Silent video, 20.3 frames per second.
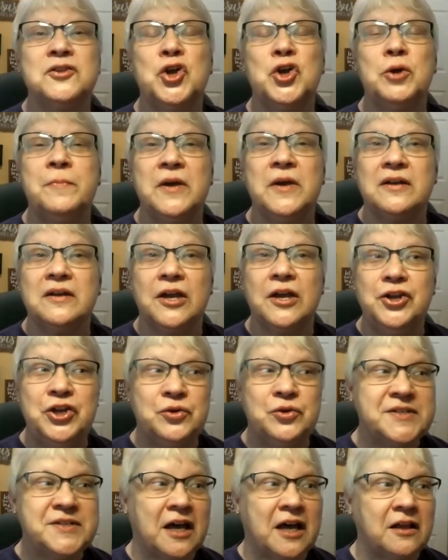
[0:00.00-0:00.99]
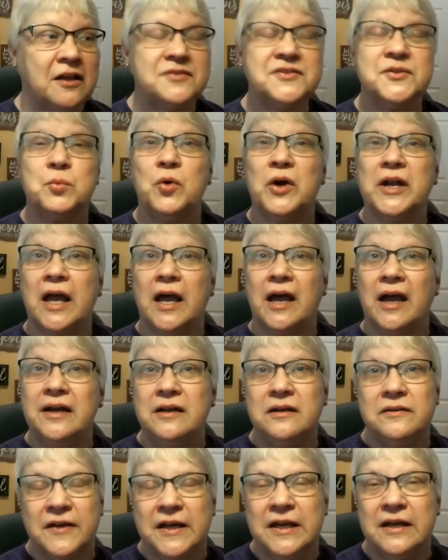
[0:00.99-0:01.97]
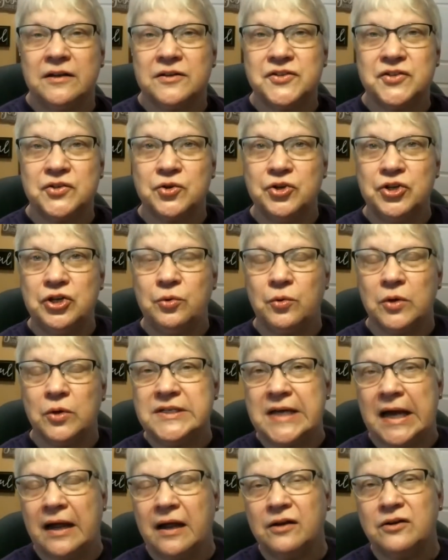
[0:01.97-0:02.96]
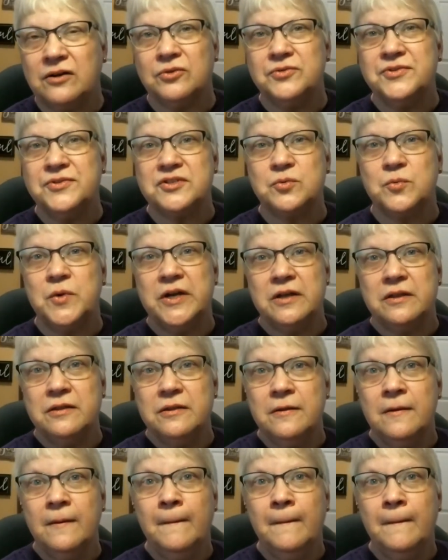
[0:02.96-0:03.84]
a little bit. Can you tell us what kind of cancer you were diagnosed with?